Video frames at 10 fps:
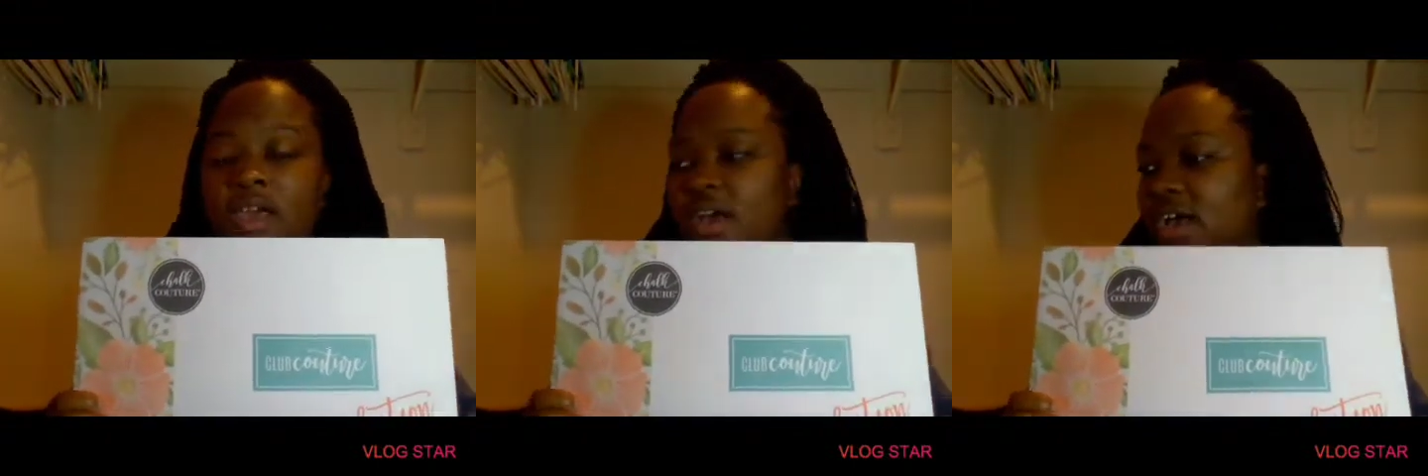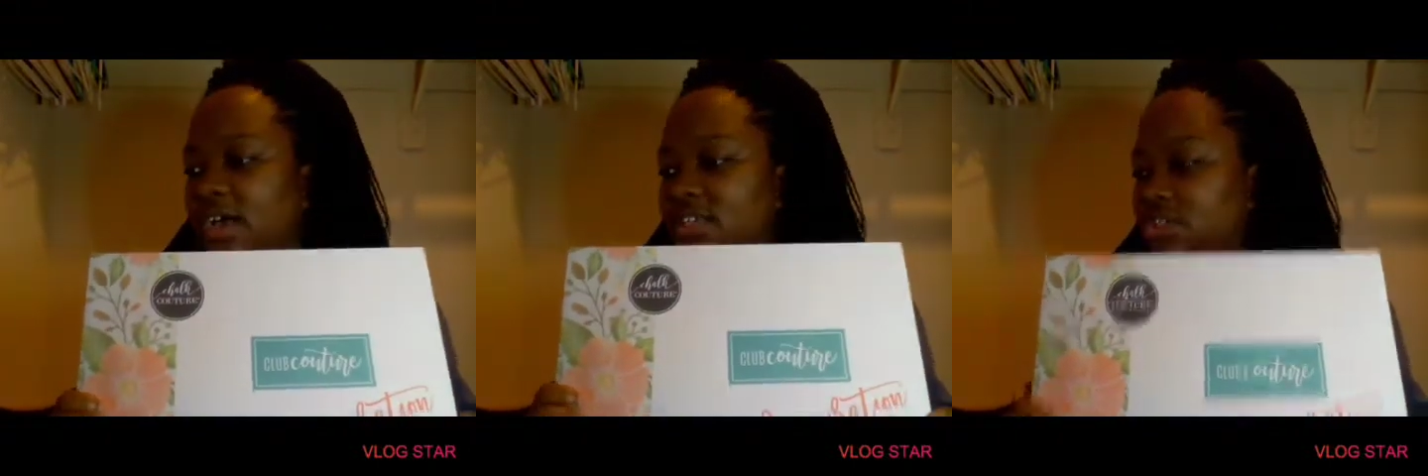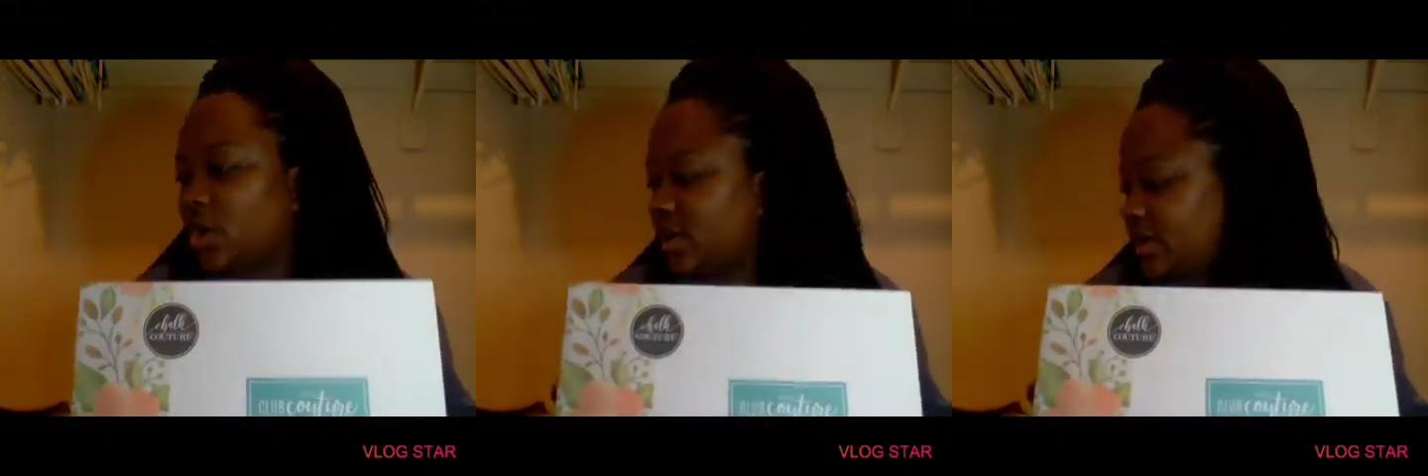to
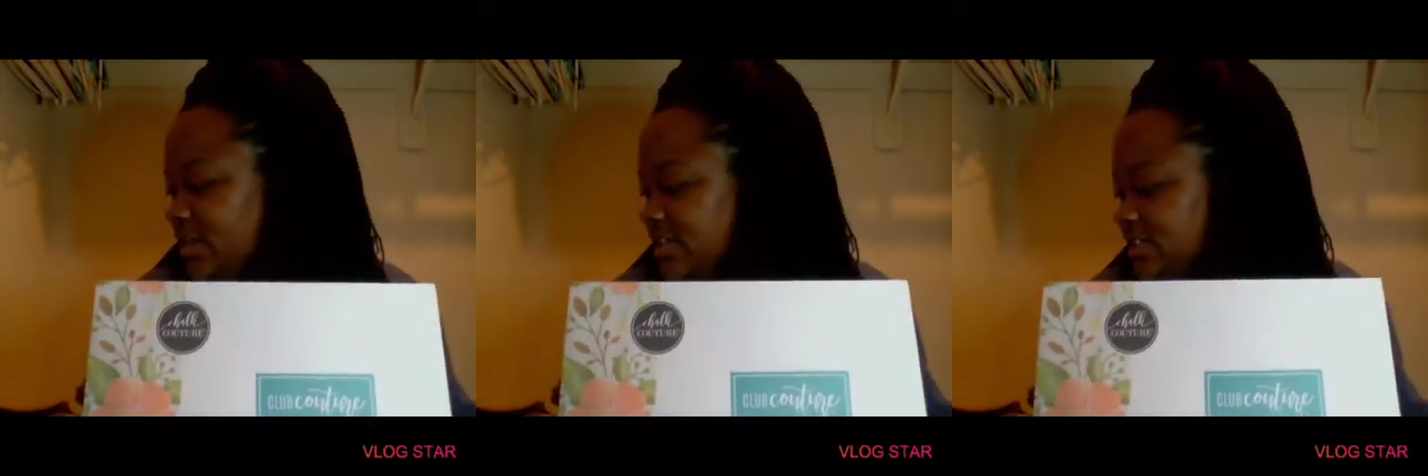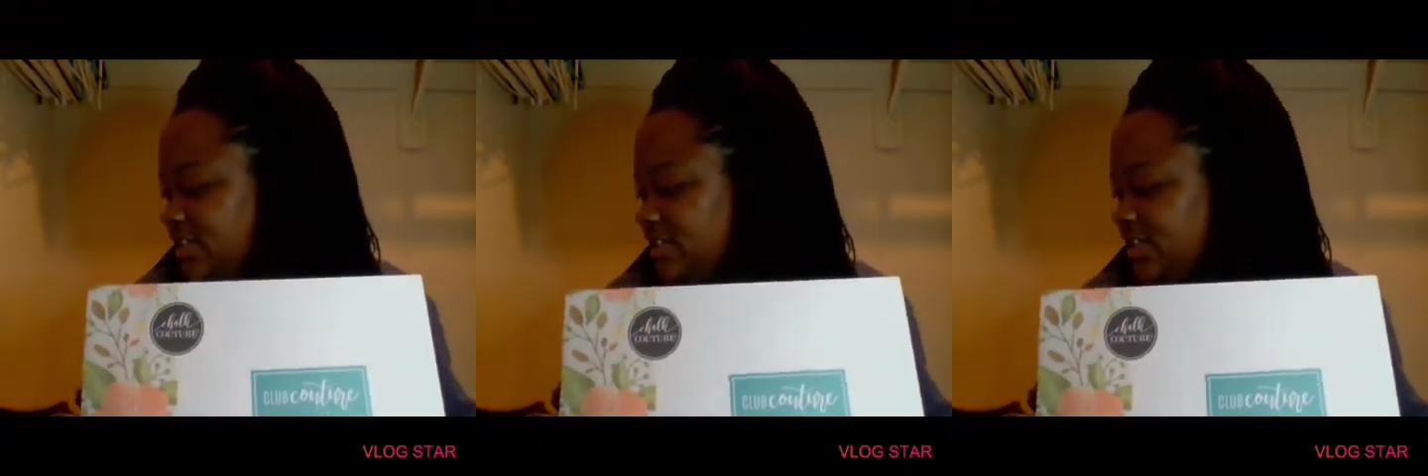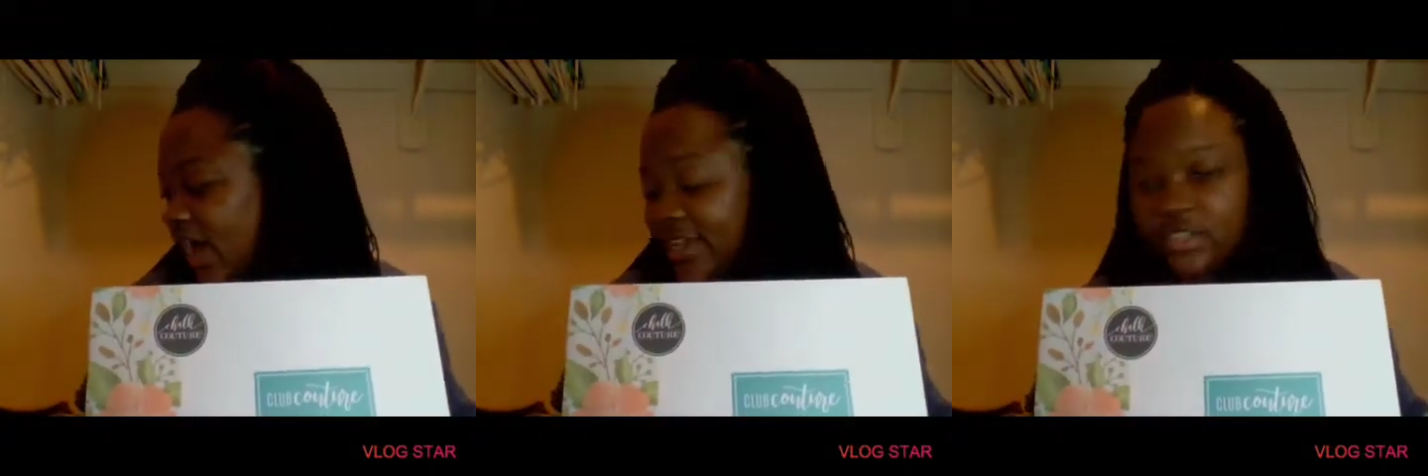start out as a
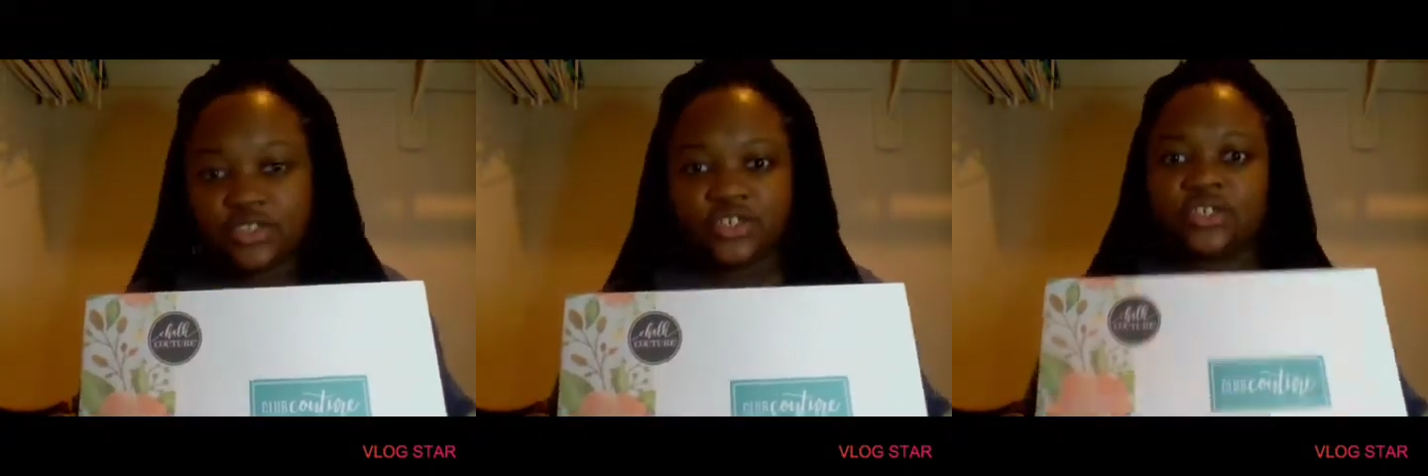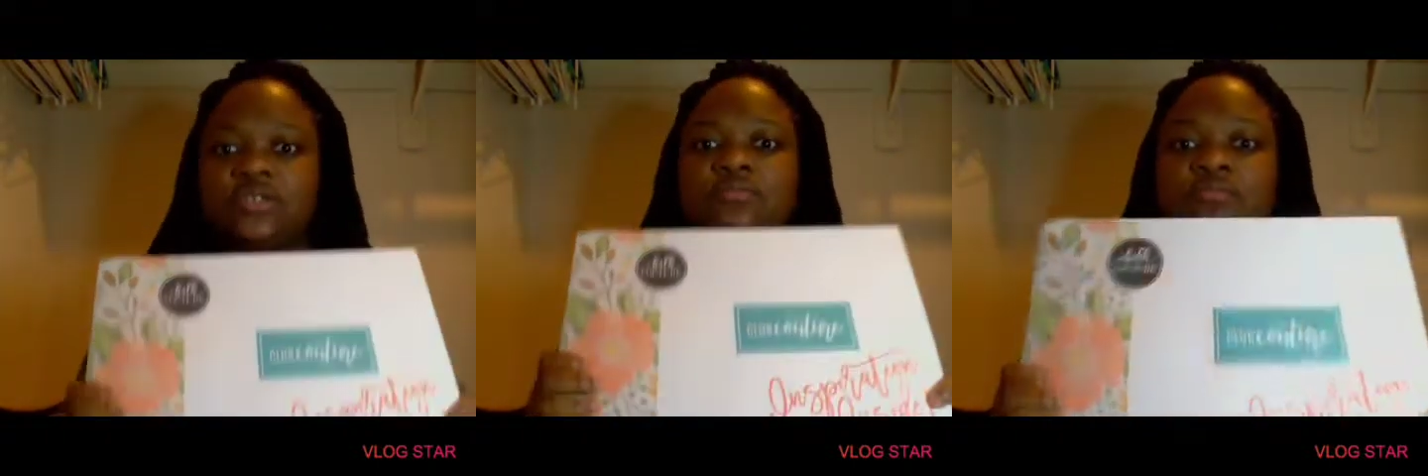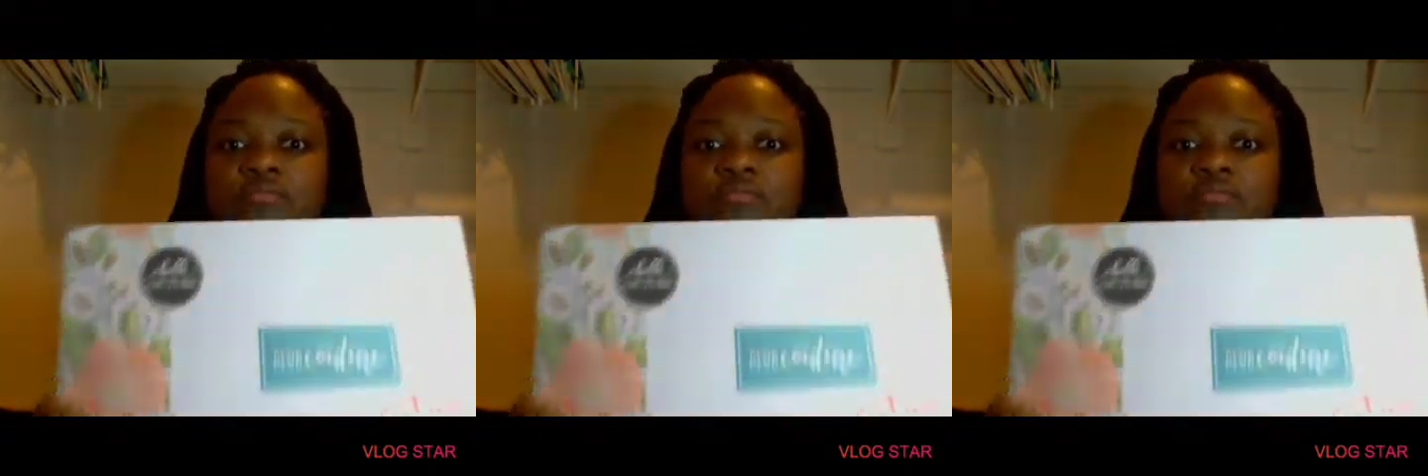designer, this